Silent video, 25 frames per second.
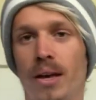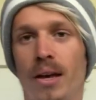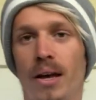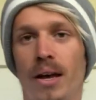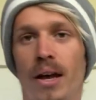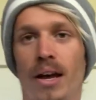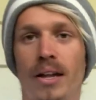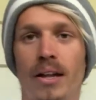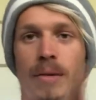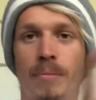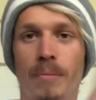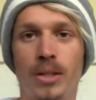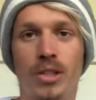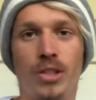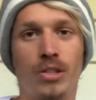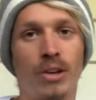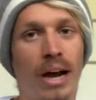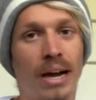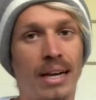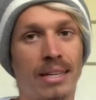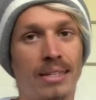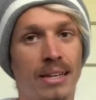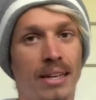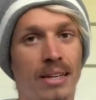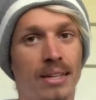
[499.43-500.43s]
and then my
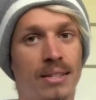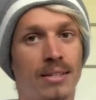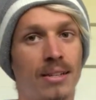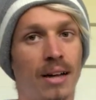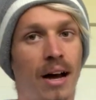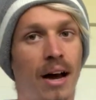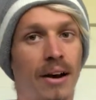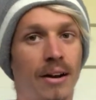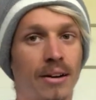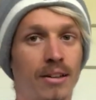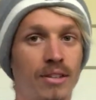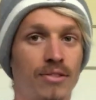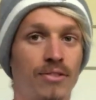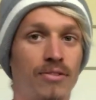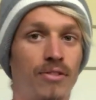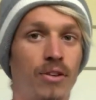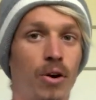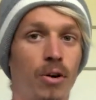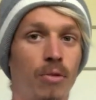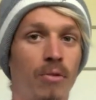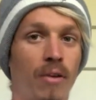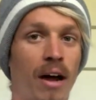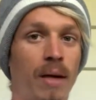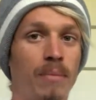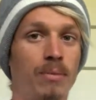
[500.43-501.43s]
track set started as 4
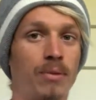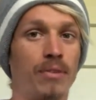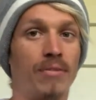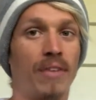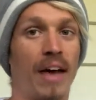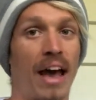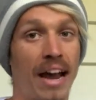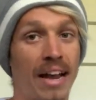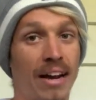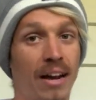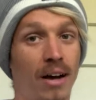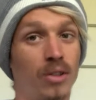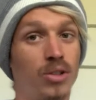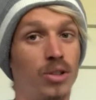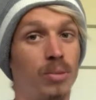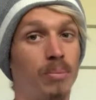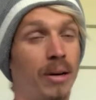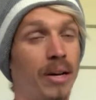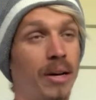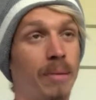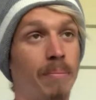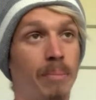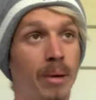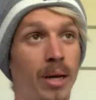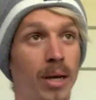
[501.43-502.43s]
reps of 800
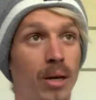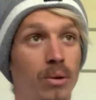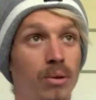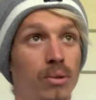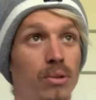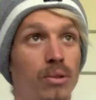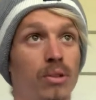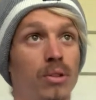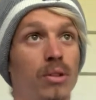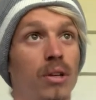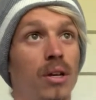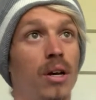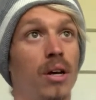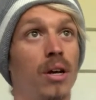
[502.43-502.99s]
meter builds.